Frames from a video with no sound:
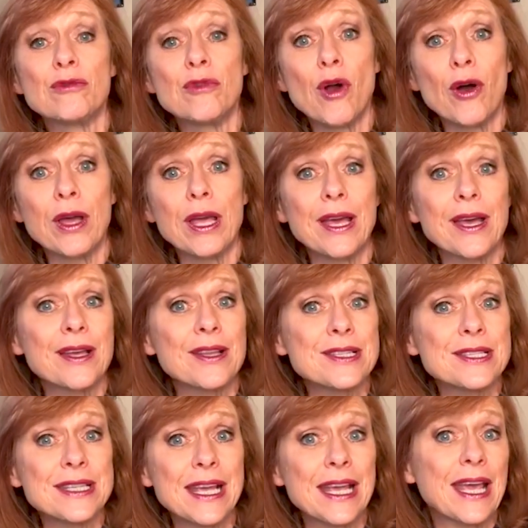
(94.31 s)
rocking, and
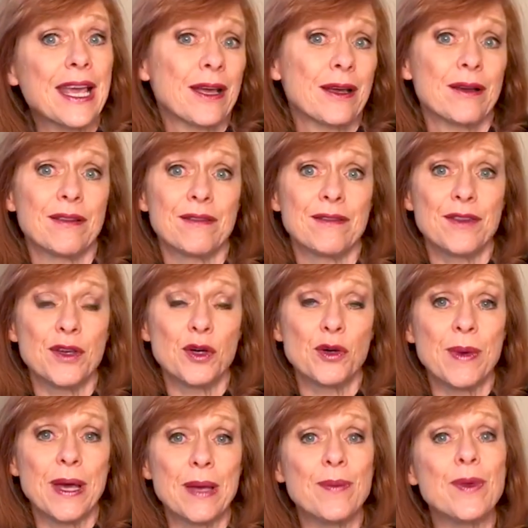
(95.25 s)
singing for
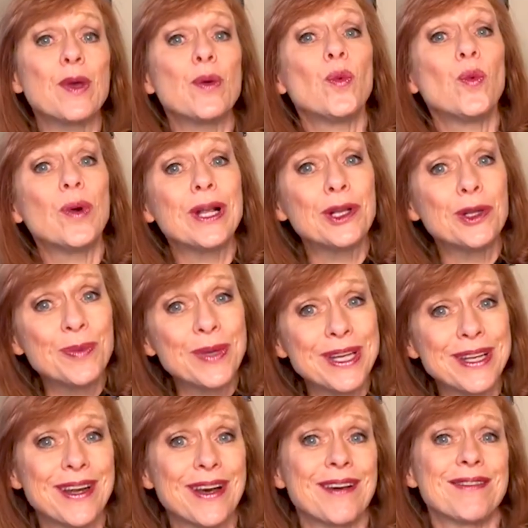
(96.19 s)
your baby will
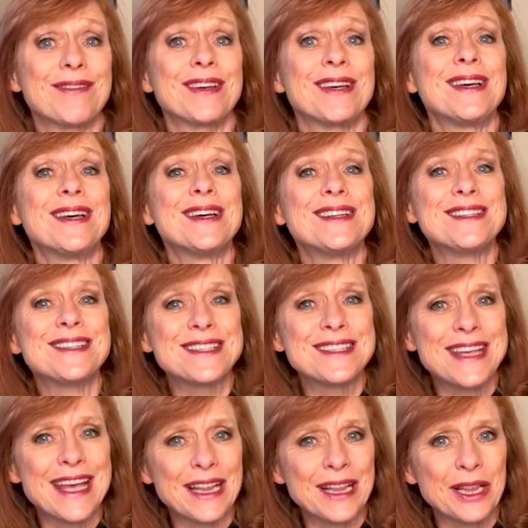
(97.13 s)
be enough to
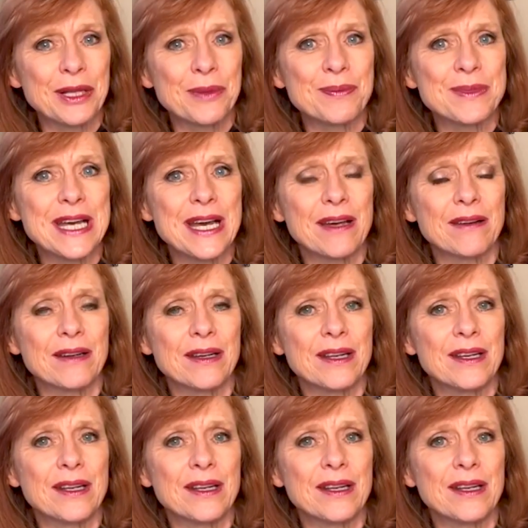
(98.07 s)
settle them down.